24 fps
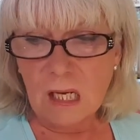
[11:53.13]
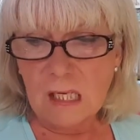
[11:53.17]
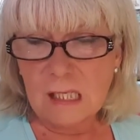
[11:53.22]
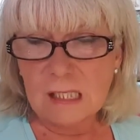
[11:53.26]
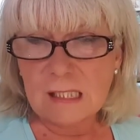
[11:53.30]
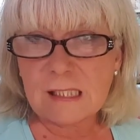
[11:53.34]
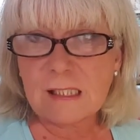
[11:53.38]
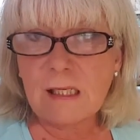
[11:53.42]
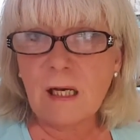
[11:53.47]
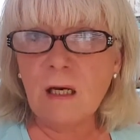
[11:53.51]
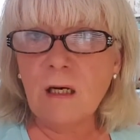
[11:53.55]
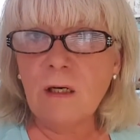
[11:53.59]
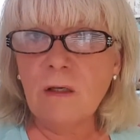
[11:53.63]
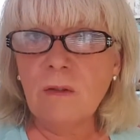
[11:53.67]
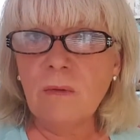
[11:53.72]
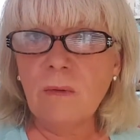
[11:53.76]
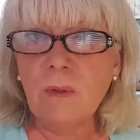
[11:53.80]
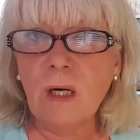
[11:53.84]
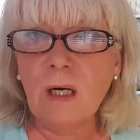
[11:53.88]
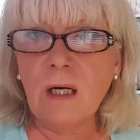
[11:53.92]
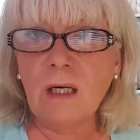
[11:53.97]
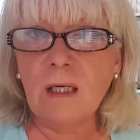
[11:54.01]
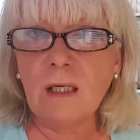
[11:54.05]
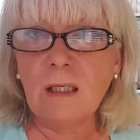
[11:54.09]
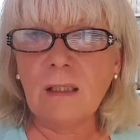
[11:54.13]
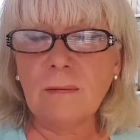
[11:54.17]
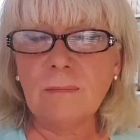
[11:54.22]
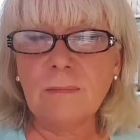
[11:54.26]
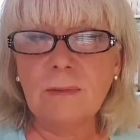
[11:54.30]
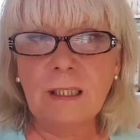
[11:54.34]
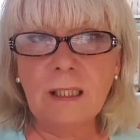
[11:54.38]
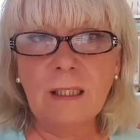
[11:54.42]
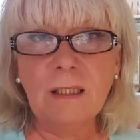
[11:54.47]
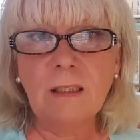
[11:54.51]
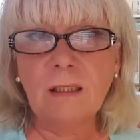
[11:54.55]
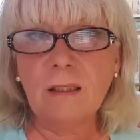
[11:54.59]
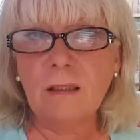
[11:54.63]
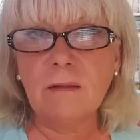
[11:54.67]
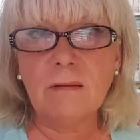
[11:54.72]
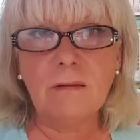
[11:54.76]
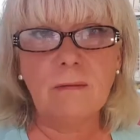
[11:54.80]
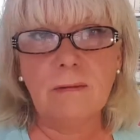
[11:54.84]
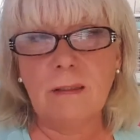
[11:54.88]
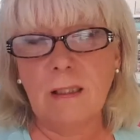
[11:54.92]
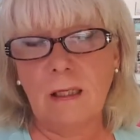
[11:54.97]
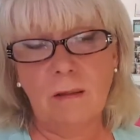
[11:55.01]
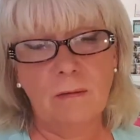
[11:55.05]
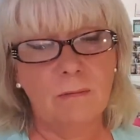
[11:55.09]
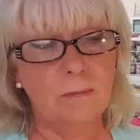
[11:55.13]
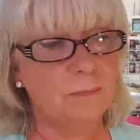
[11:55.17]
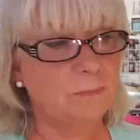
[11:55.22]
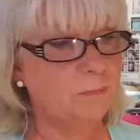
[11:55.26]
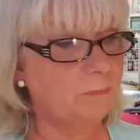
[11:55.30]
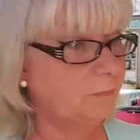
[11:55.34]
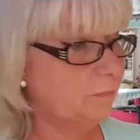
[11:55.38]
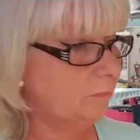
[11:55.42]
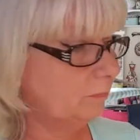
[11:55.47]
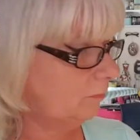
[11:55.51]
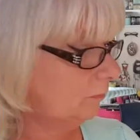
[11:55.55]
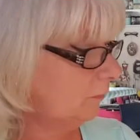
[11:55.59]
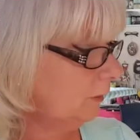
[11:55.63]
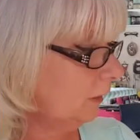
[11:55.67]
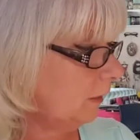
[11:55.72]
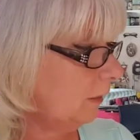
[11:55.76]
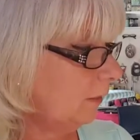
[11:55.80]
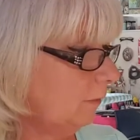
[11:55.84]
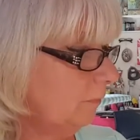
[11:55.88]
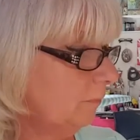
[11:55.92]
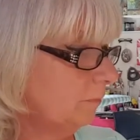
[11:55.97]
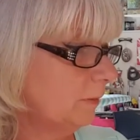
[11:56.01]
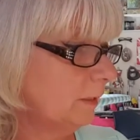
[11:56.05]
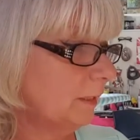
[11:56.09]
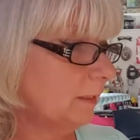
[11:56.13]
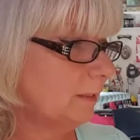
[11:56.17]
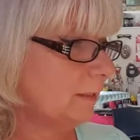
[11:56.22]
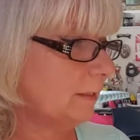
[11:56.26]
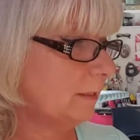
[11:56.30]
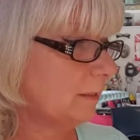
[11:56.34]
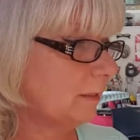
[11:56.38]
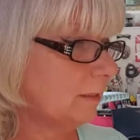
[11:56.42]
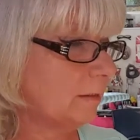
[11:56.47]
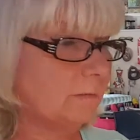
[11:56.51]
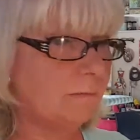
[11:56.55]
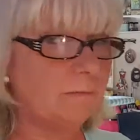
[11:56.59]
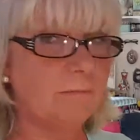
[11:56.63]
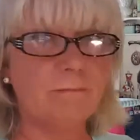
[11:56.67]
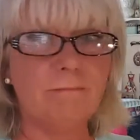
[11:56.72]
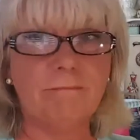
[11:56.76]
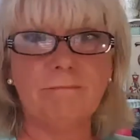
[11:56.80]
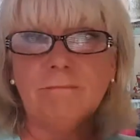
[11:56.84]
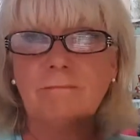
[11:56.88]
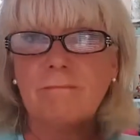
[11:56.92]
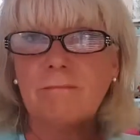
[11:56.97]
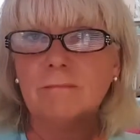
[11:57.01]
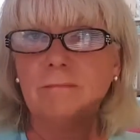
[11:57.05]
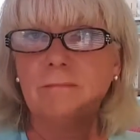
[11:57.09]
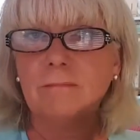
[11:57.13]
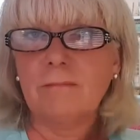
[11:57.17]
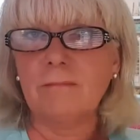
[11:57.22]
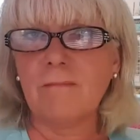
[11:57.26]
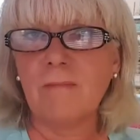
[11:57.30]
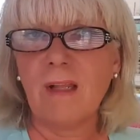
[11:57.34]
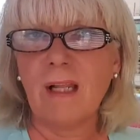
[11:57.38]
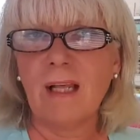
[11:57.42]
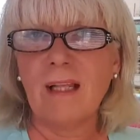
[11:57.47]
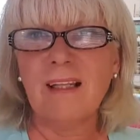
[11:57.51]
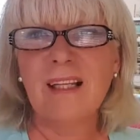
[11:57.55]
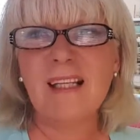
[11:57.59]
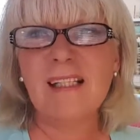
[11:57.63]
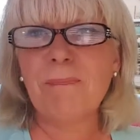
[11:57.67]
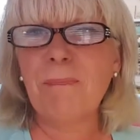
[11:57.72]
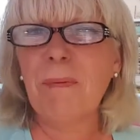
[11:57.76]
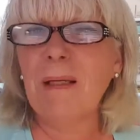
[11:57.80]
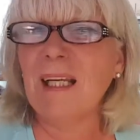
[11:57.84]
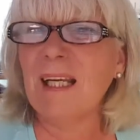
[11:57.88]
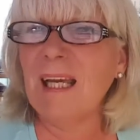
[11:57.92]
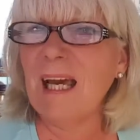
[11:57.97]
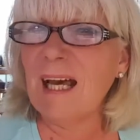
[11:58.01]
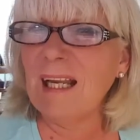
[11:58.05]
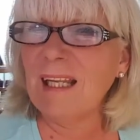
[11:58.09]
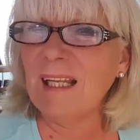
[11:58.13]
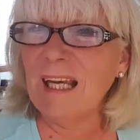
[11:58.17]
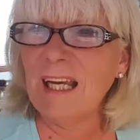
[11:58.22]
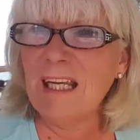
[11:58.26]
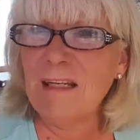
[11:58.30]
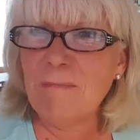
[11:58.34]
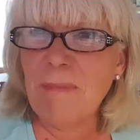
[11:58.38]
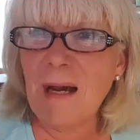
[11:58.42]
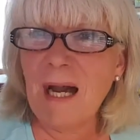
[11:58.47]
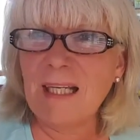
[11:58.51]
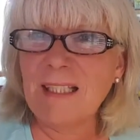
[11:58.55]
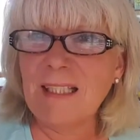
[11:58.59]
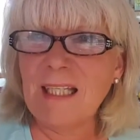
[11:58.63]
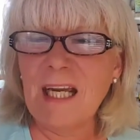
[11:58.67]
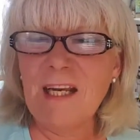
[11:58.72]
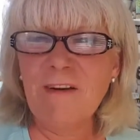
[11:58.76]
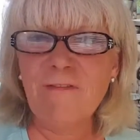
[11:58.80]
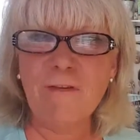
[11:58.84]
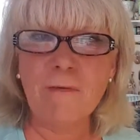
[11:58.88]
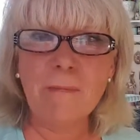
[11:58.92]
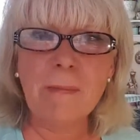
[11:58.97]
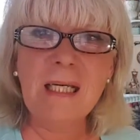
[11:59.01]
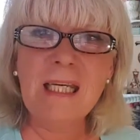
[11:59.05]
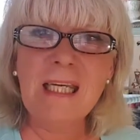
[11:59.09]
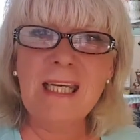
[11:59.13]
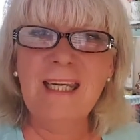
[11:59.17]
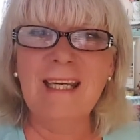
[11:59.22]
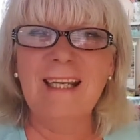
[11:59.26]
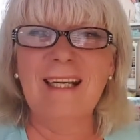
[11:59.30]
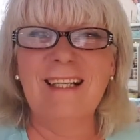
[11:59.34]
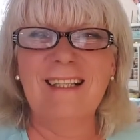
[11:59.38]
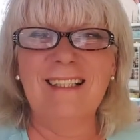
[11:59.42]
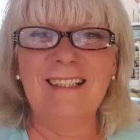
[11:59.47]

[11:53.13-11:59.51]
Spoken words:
So, yeah, y'all, it's been a kind of laid back day for me.